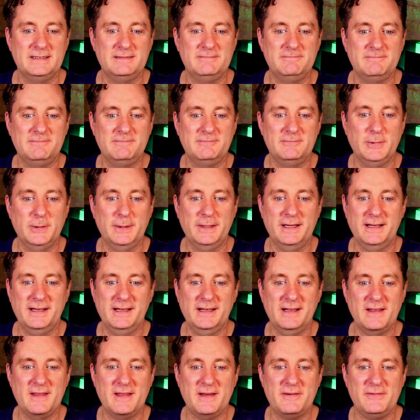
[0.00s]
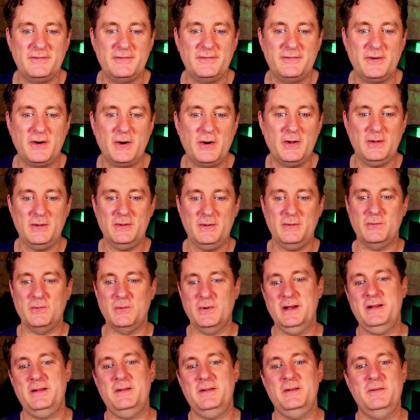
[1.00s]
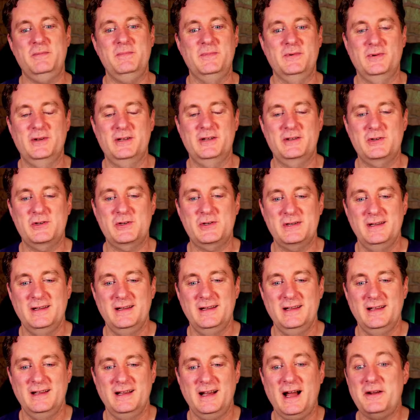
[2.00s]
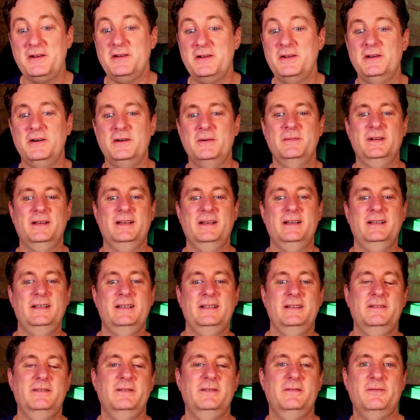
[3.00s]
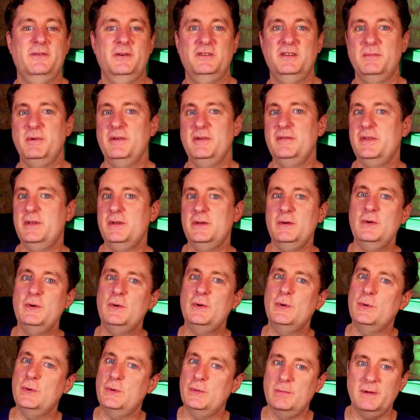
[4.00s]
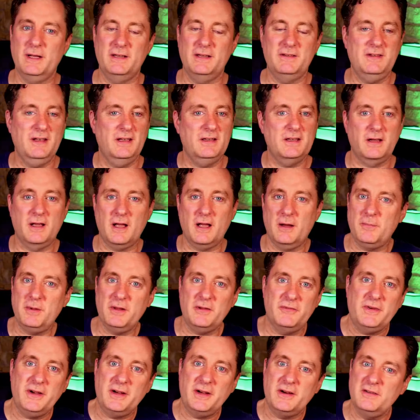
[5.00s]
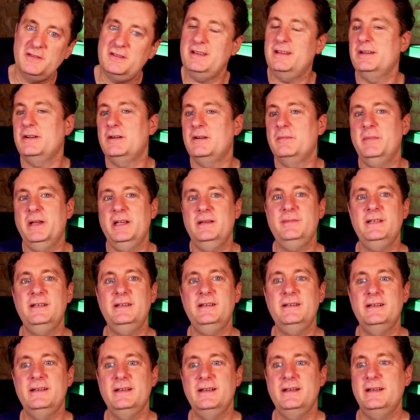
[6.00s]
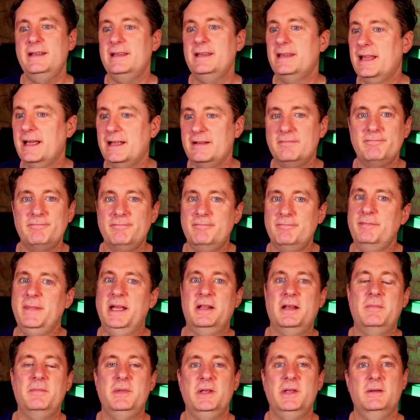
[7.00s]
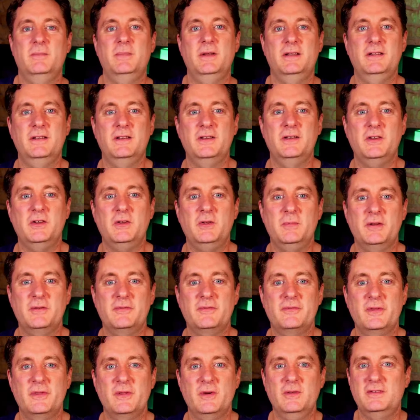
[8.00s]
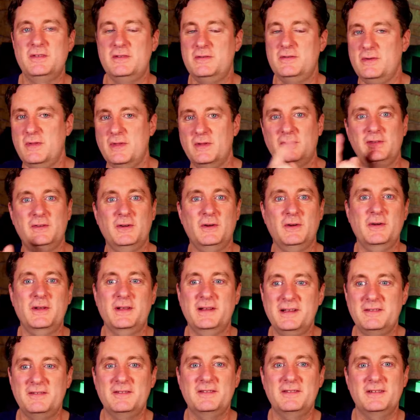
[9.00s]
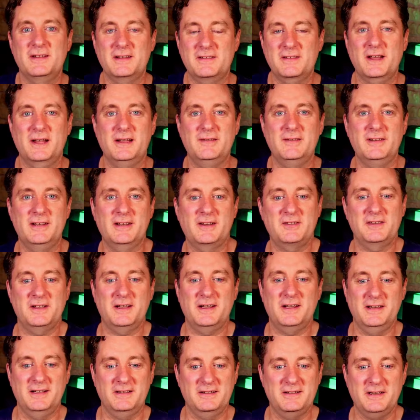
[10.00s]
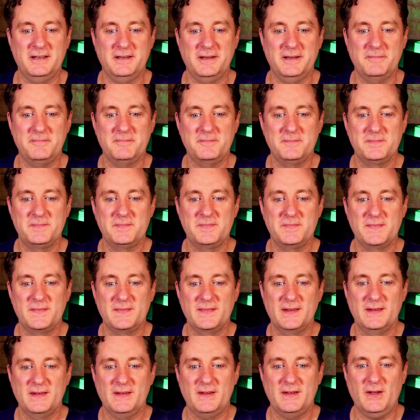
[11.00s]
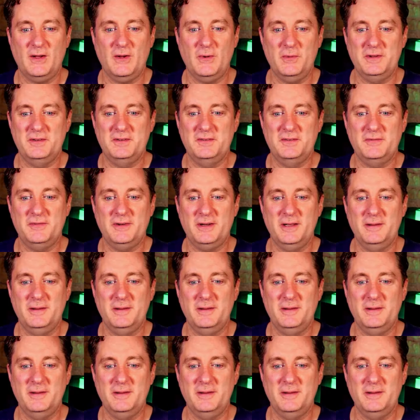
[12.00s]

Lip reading: we're getting into that fall realm, which I don't know. For some of you who attend a couple of fairs a year, maybe that may not be a big deal, but for those who do the circuit, it's kind of an exciting time. Always fun,